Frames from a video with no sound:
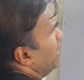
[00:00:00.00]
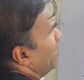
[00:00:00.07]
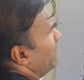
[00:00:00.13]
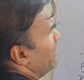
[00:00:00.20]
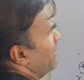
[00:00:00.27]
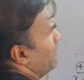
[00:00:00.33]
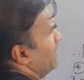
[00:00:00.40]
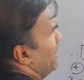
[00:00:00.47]

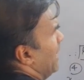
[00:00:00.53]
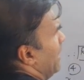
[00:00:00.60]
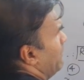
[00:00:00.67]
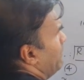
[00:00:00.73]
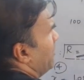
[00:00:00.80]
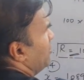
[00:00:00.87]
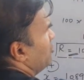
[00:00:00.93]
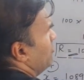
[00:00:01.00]
available. I am
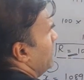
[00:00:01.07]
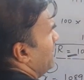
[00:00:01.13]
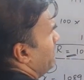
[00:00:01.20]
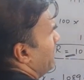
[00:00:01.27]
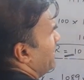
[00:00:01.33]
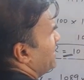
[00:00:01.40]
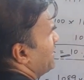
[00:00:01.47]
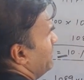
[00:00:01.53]
presuming
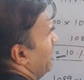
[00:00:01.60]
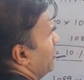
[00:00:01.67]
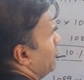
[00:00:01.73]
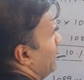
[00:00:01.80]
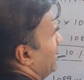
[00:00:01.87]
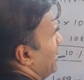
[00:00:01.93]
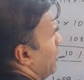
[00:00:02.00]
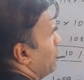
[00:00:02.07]
principal to
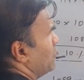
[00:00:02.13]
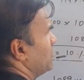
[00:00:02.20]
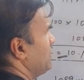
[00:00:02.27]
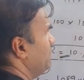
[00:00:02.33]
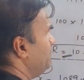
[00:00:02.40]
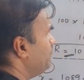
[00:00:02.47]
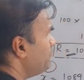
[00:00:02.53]
be 1000.